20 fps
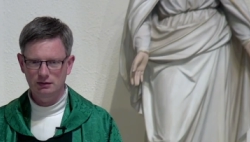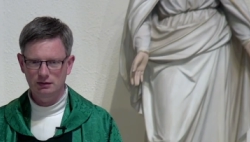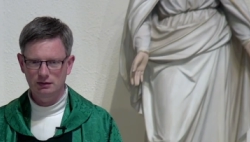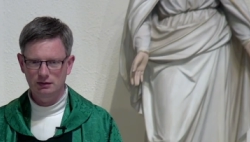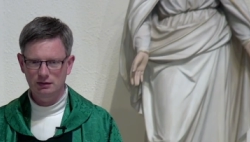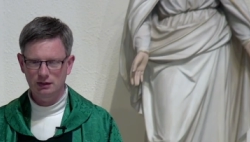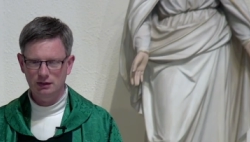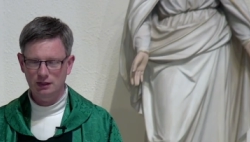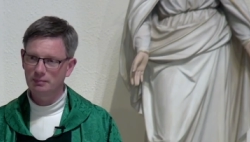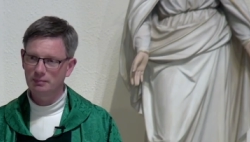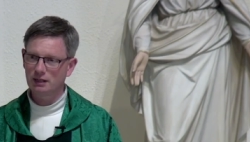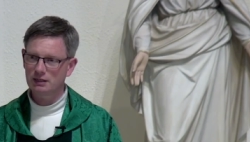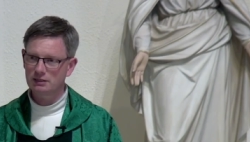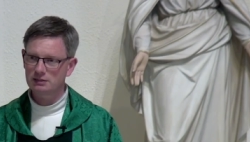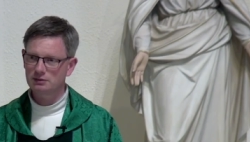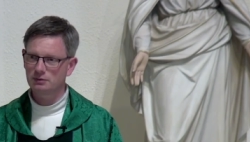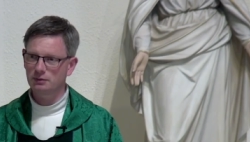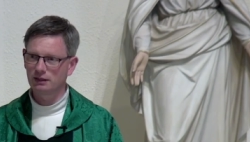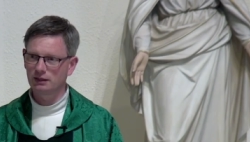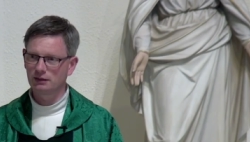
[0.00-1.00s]
and he passed
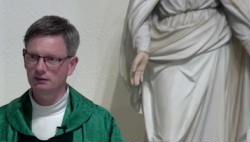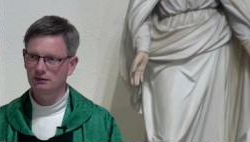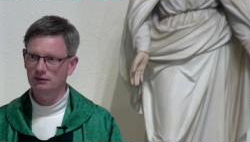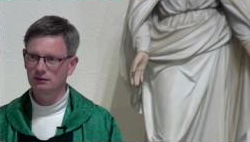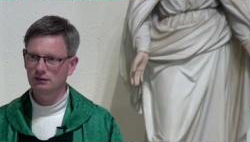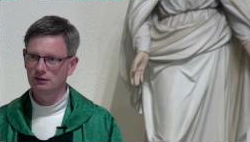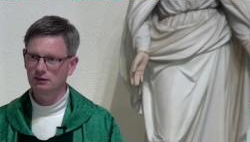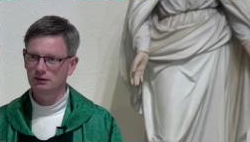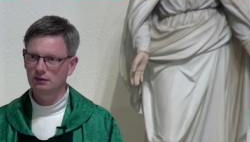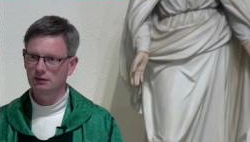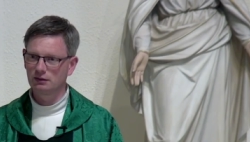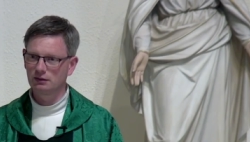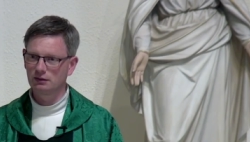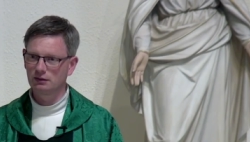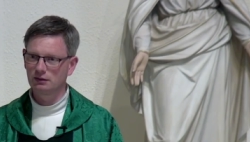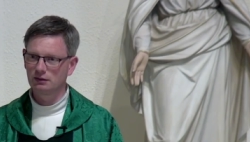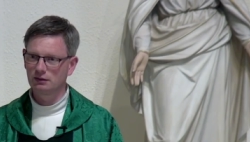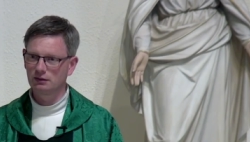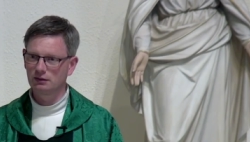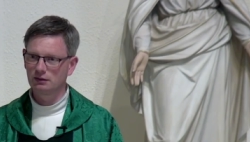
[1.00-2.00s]
away only
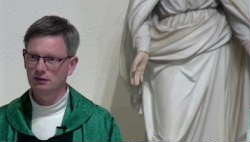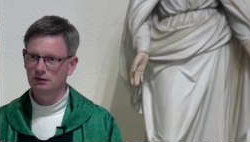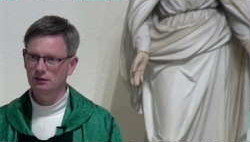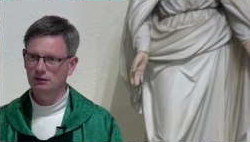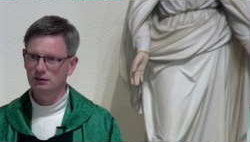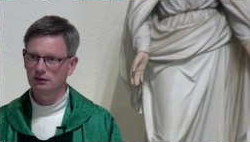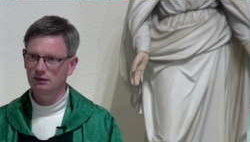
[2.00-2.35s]
two weeks ago.